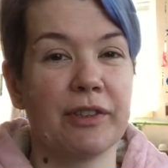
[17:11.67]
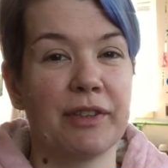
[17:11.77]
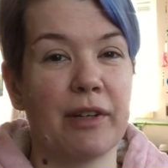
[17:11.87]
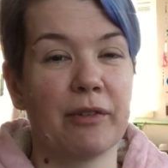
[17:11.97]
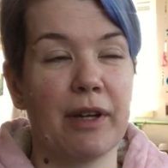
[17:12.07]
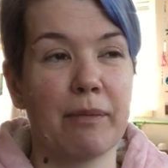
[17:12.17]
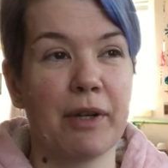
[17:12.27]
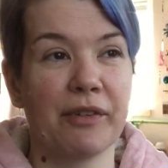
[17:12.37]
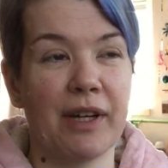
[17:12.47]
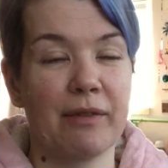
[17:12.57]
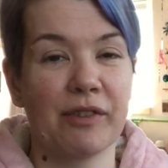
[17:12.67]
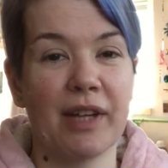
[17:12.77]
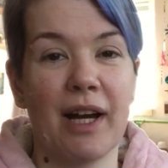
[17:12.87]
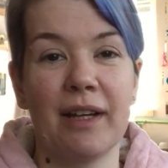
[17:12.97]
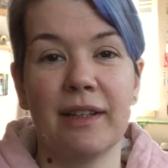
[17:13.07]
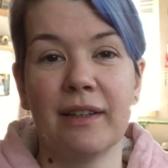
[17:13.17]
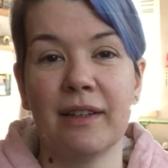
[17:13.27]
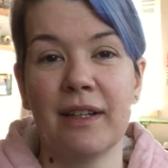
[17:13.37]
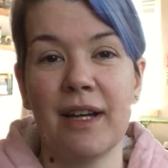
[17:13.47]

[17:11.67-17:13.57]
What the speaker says: Tarot deck because I was kind of